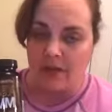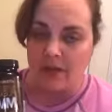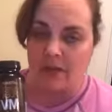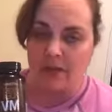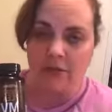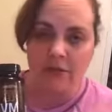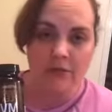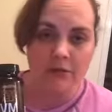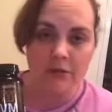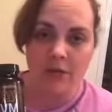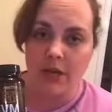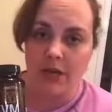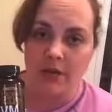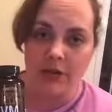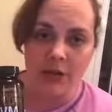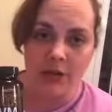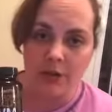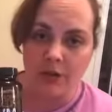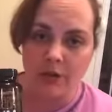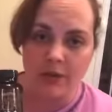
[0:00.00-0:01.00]
A lot of
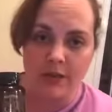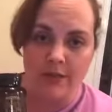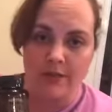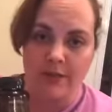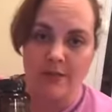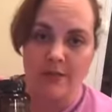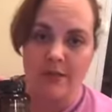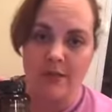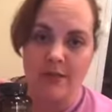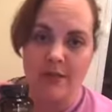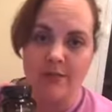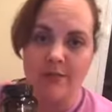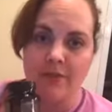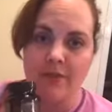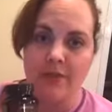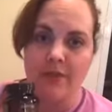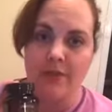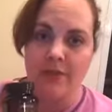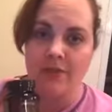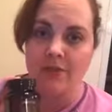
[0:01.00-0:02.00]
your greens and stuff
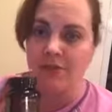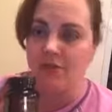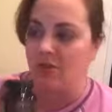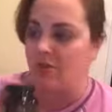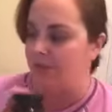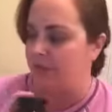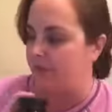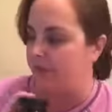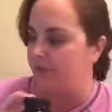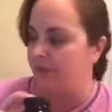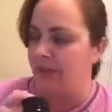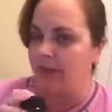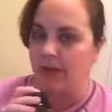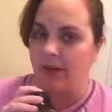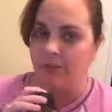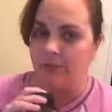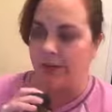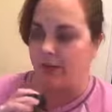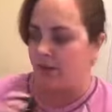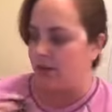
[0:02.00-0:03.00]
in there. It's just a
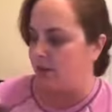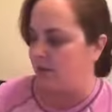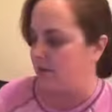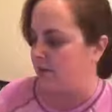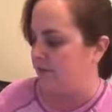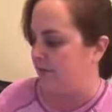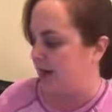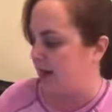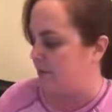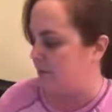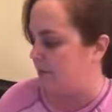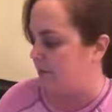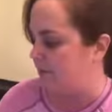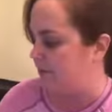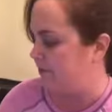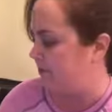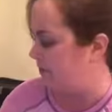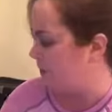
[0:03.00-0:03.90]
very, very good vitamin.